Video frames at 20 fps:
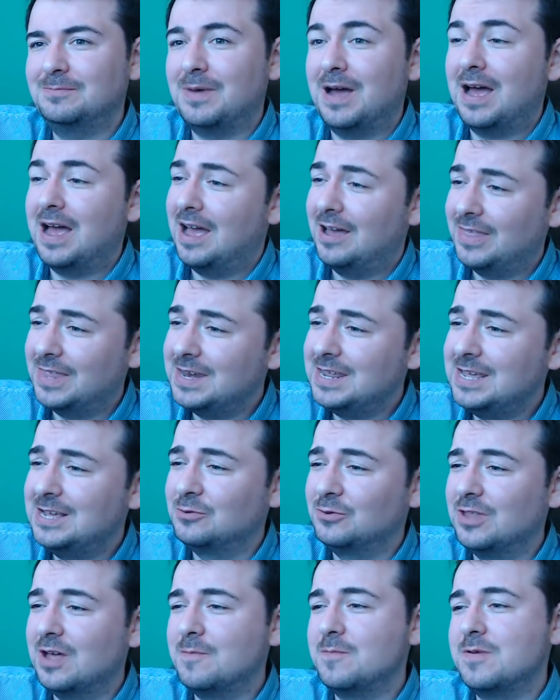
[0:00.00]
but I had an
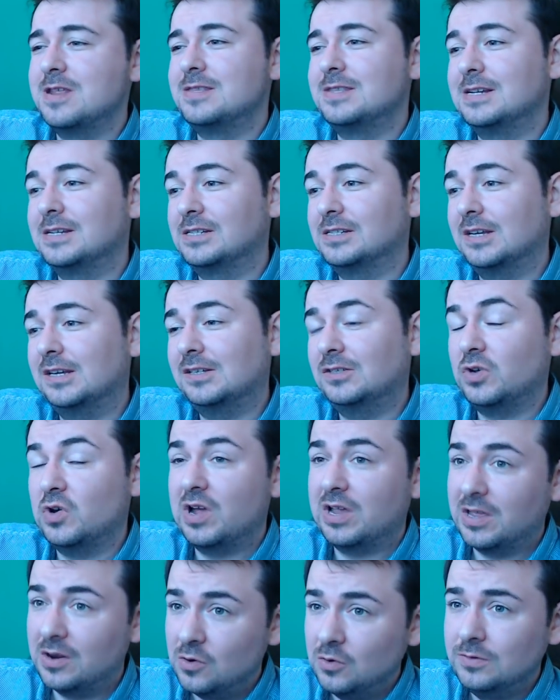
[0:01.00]
equal number of dislikes, so I
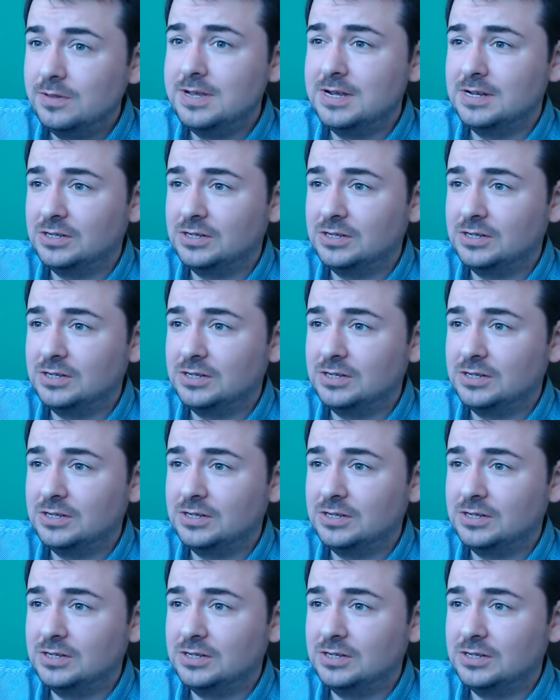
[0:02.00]
can only